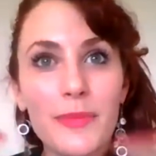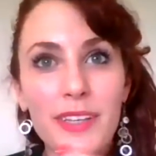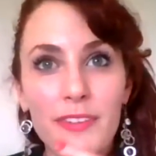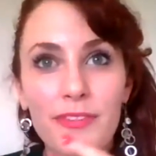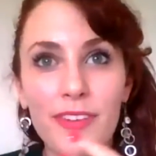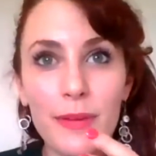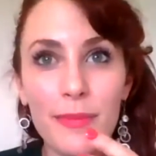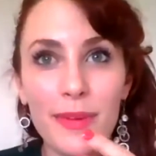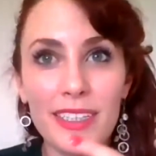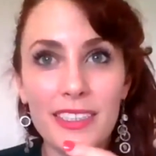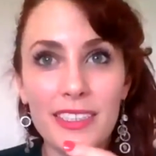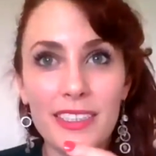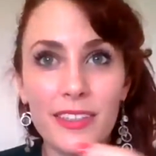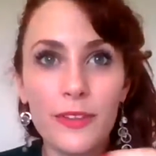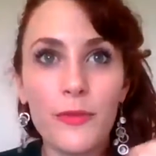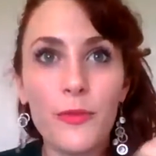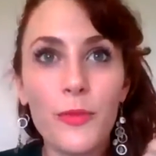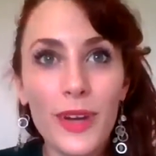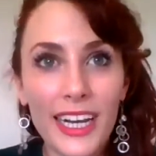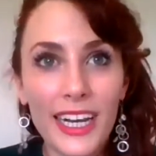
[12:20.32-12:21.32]
I find my
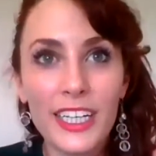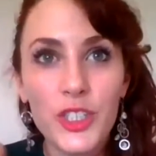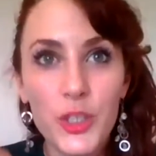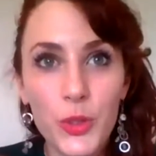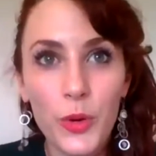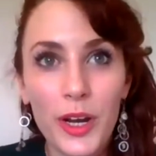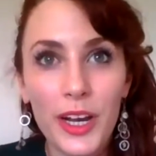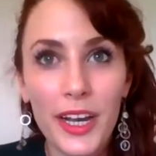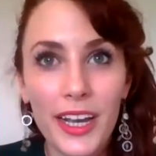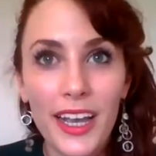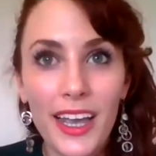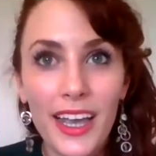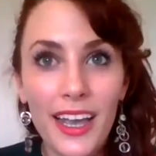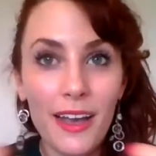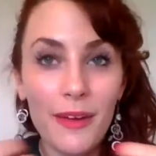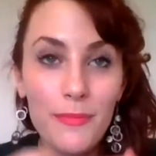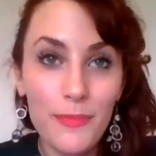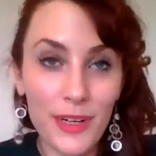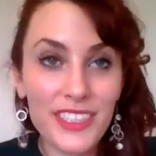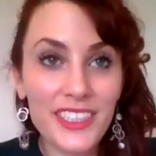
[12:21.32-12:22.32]
the, what I enjoy
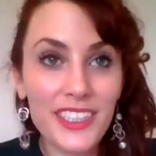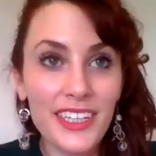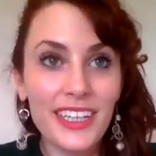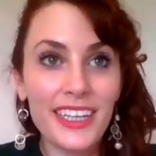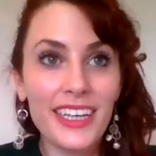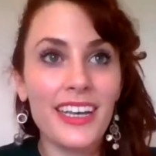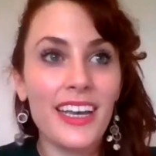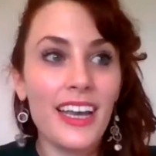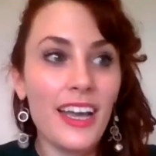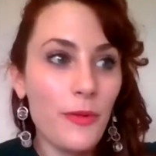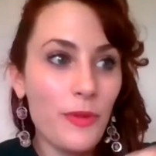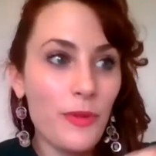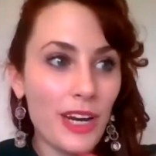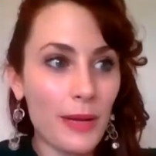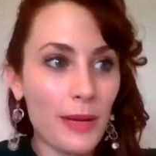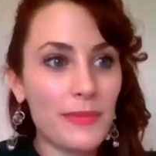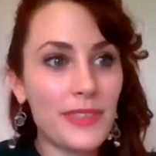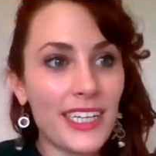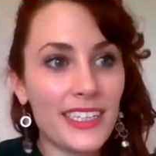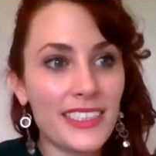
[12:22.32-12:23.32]
personally when
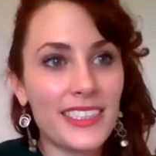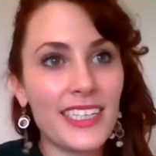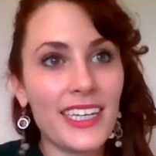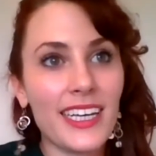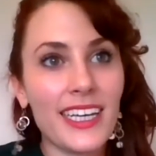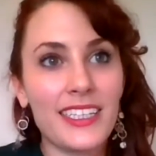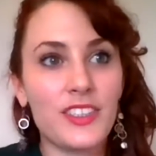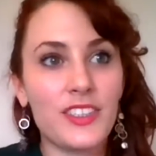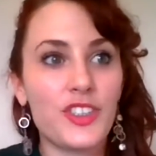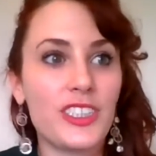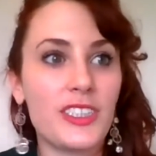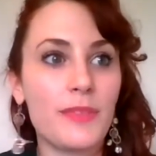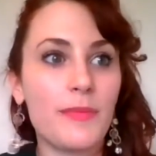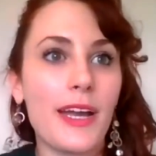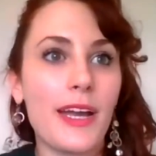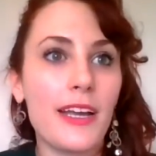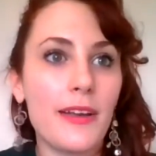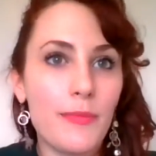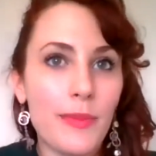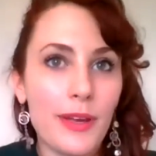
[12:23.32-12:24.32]
I'm dancing is just
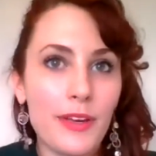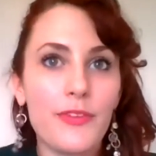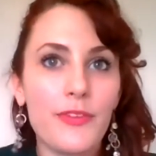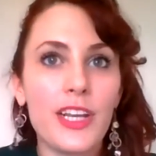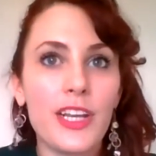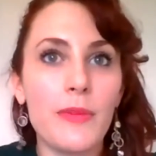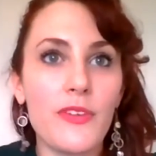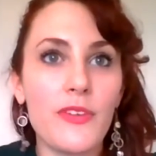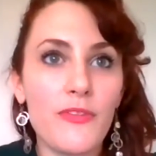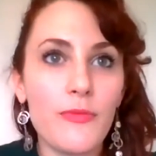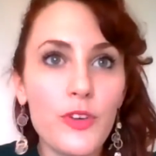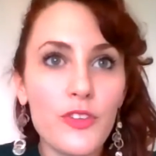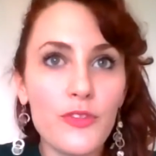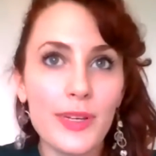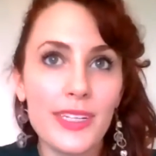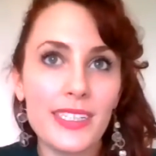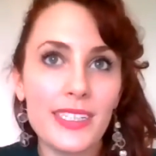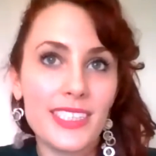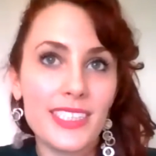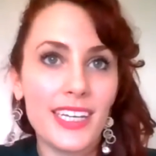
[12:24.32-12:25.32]
my my freedom of
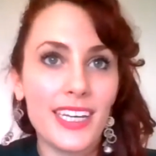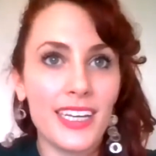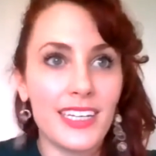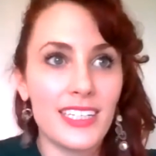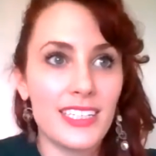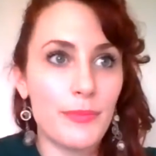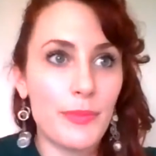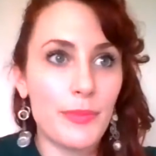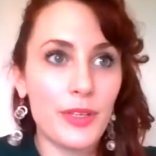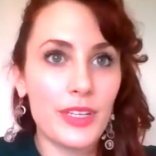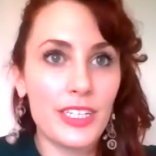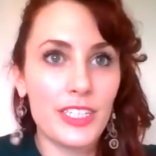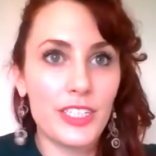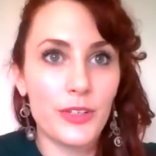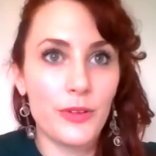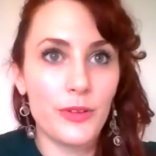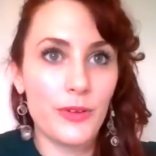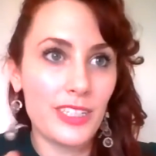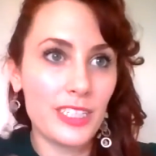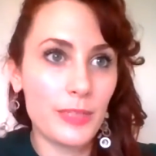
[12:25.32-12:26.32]
movement and
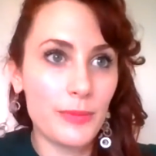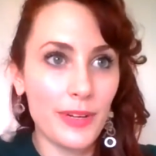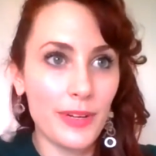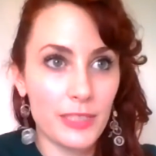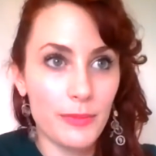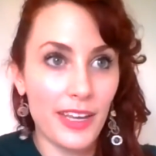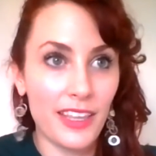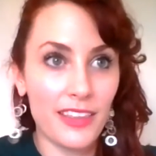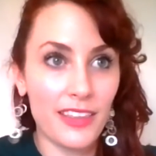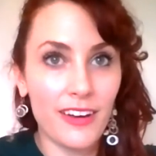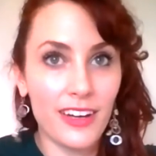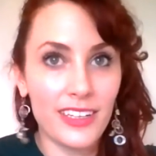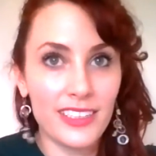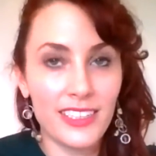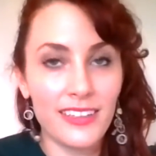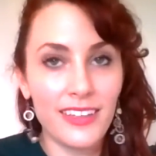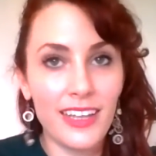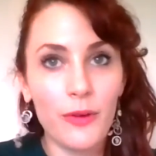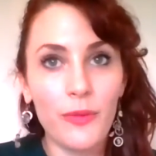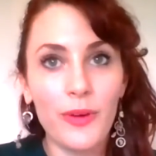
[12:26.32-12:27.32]
ability to express my thoughts
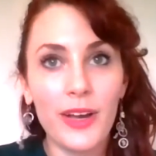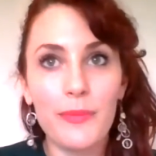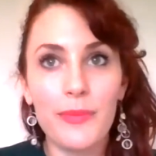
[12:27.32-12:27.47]
in that way.